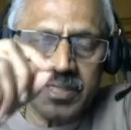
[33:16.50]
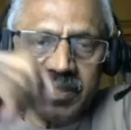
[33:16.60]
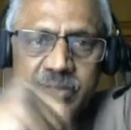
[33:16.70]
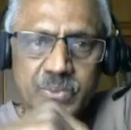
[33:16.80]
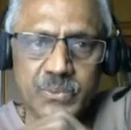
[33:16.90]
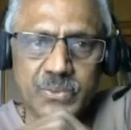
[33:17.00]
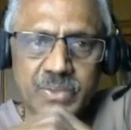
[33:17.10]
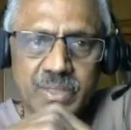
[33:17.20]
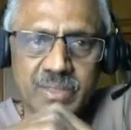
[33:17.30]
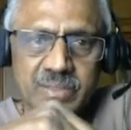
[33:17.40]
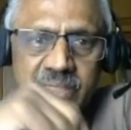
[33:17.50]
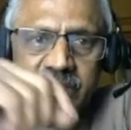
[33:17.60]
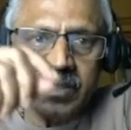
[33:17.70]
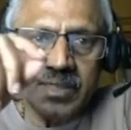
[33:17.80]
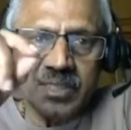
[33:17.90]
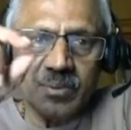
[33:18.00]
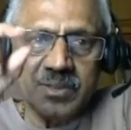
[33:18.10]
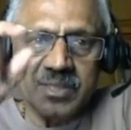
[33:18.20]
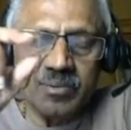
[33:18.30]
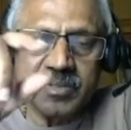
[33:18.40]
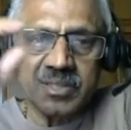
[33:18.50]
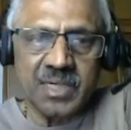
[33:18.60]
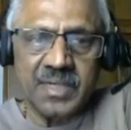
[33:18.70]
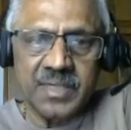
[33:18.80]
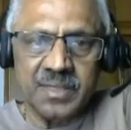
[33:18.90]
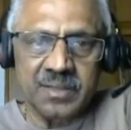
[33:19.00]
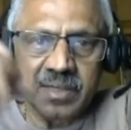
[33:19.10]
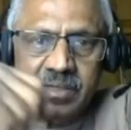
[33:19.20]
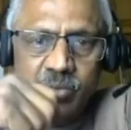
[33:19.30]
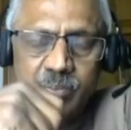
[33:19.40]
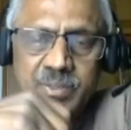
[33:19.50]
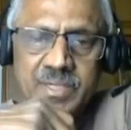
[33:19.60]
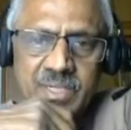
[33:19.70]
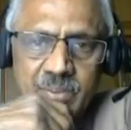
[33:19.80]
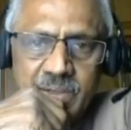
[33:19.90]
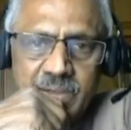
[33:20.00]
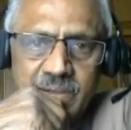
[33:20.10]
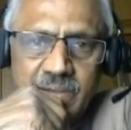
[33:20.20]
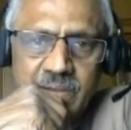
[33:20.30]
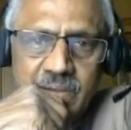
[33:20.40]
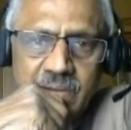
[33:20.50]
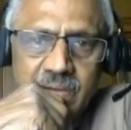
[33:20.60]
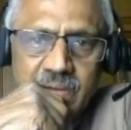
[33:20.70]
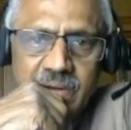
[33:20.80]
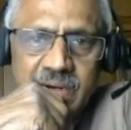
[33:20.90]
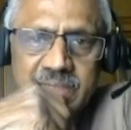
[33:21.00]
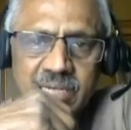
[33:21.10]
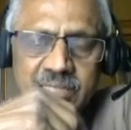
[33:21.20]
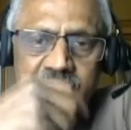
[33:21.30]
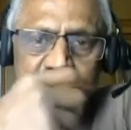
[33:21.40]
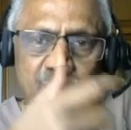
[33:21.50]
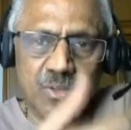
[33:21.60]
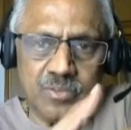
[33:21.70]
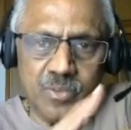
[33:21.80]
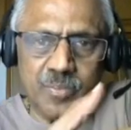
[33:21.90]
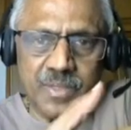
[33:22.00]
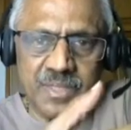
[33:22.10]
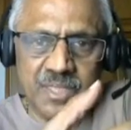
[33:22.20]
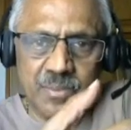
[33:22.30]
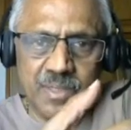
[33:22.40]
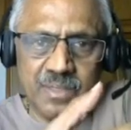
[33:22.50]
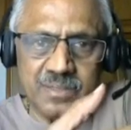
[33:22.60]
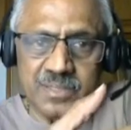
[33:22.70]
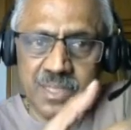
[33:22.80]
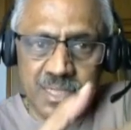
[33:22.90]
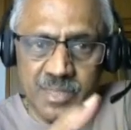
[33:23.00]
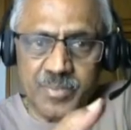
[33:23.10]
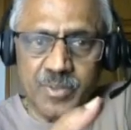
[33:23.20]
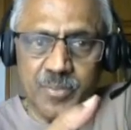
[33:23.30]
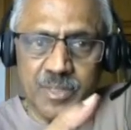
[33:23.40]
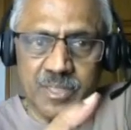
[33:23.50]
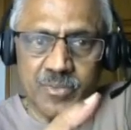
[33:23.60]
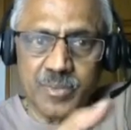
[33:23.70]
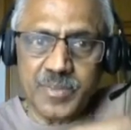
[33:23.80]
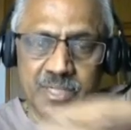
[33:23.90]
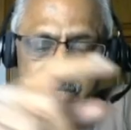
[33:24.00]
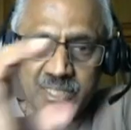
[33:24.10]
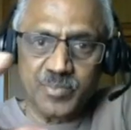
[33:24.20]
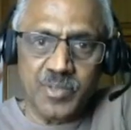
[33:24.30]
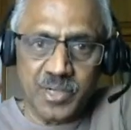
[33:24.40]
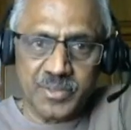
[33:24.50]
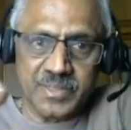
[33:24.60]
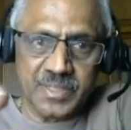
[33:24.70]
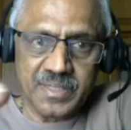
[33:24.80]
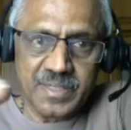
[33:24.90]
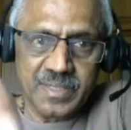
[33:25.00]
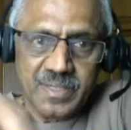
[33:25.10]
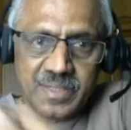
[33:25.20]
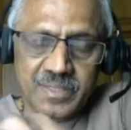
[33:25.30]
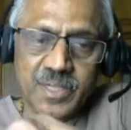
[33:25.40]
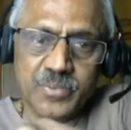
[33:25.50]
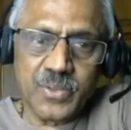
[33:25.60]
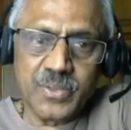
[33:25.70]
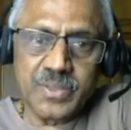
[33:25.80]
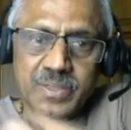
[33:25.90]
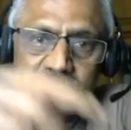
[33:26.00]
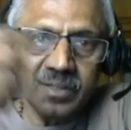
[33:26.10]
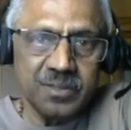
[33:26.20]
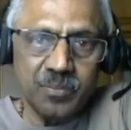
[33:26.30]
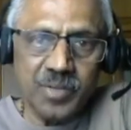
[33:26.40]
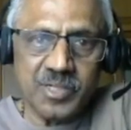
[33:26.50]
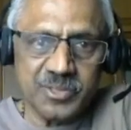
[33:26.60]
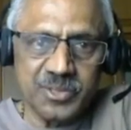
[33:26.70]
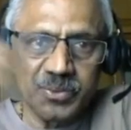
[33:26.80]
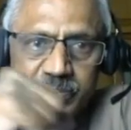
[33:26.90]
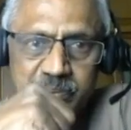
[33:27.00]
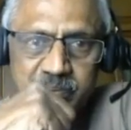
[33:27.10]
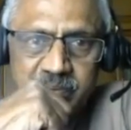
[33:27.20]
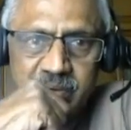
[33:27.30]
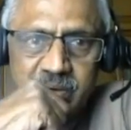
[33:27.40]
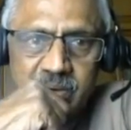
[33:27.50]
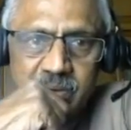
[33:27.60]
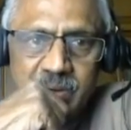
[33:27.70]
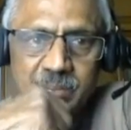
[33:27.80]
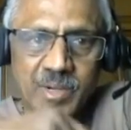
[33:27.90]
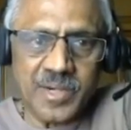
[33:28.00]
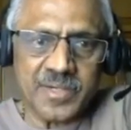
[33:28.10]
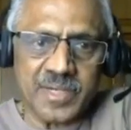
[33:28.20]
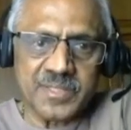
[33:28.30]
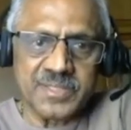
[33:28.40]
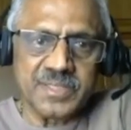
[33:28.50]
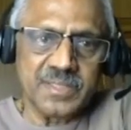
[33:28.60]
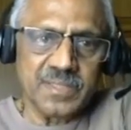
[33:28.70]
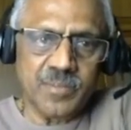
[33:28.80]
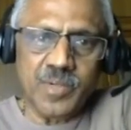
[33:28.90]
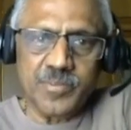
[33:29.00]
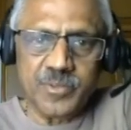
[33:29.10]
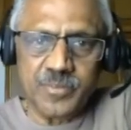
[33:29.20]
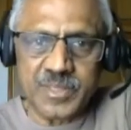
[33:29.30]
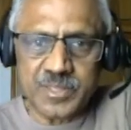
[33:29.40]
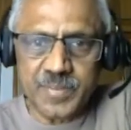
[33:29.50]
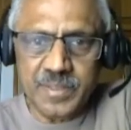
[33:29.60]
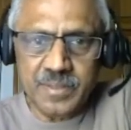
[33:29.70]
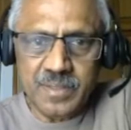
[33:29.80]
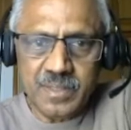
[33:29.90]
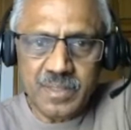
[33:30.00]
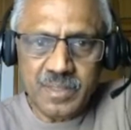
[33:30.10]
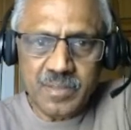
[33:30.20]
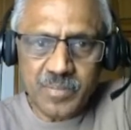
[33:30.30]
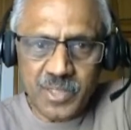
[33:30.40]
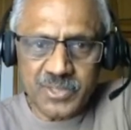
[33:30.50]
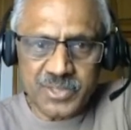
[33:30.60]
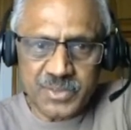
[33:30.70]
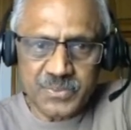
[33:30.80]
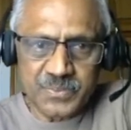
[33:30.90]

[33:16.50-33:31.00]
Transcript: U, there is an interval J which is contained in that open interval. And the length of the open interval, it's a non-empty open interval because X belongs to that. Therefore, it's a positive. By monotonicity, M of U must be positive.